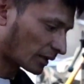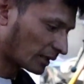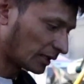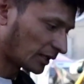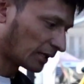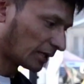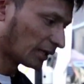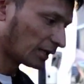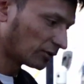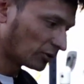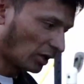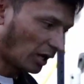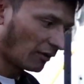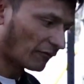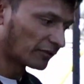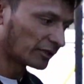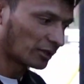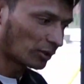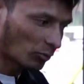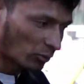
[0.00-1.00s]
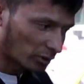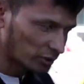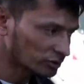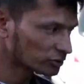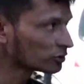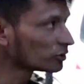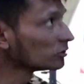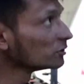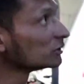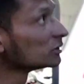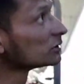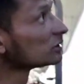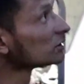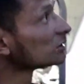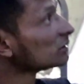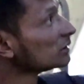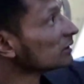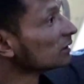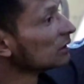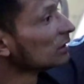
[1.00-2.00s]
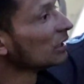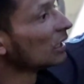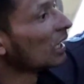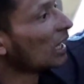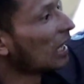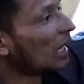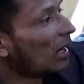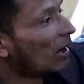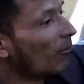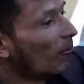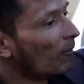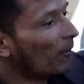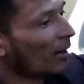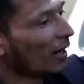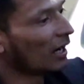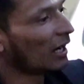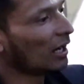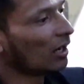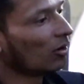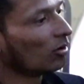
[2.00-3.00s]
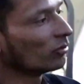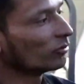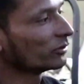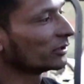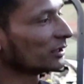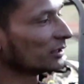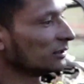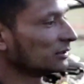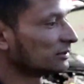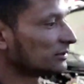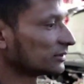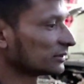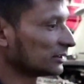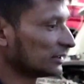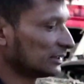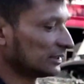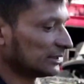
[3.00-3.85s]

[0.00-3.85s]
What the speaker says: You have any questions about this